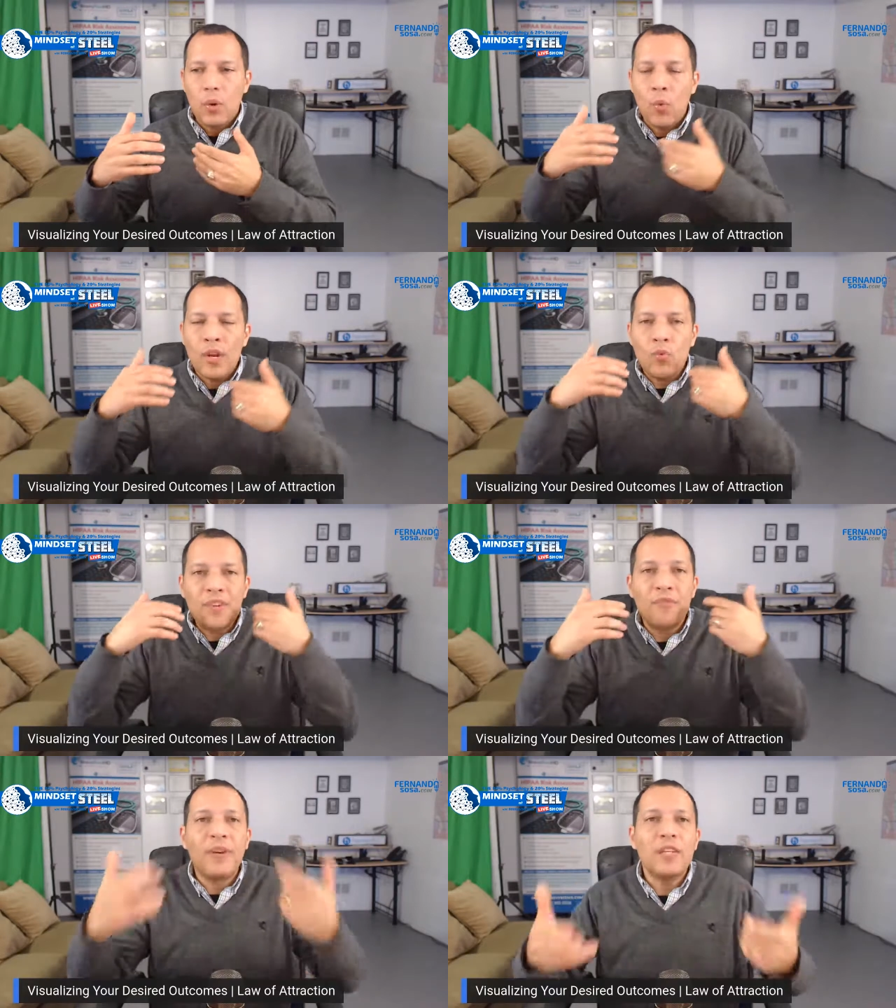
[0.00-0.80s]
when
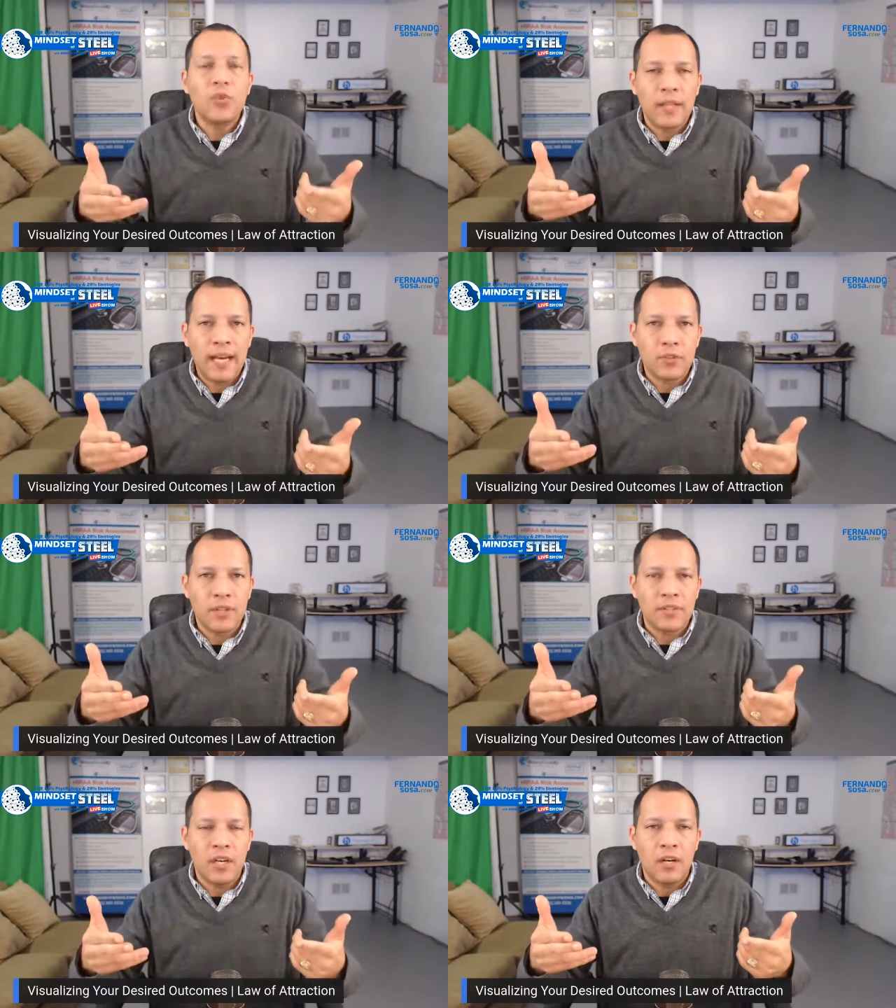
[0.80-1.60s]
we visualize
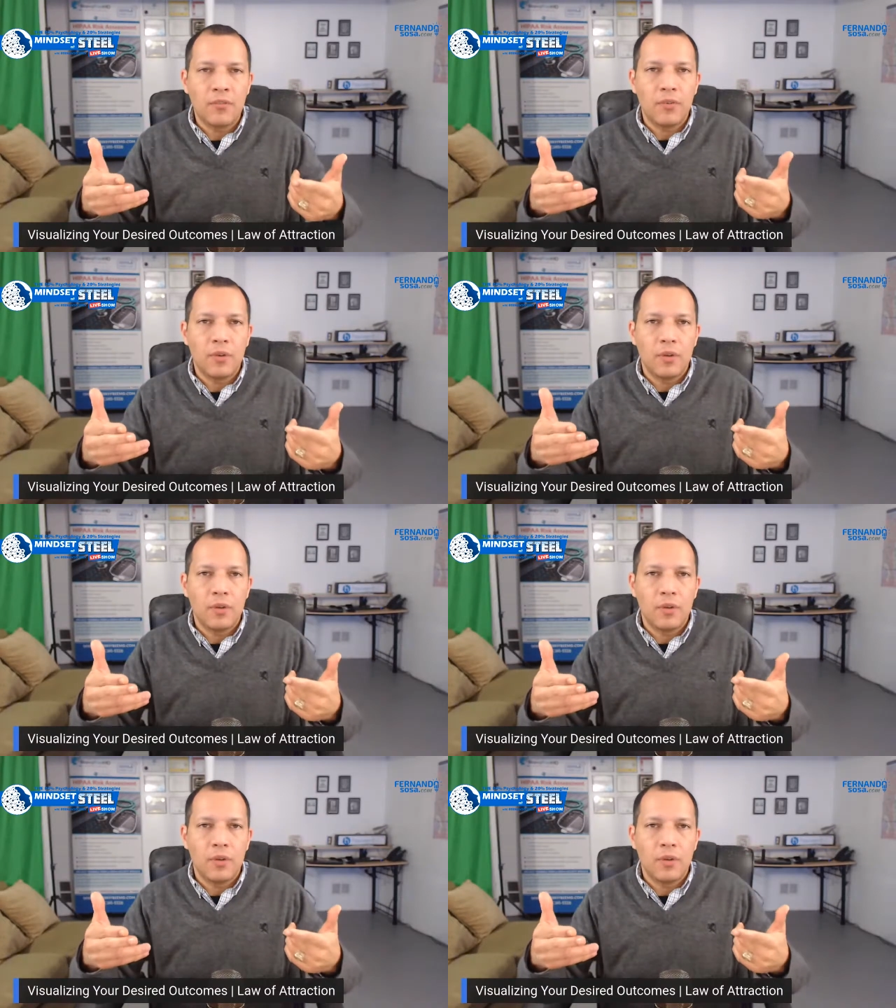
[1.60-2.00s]
ourselves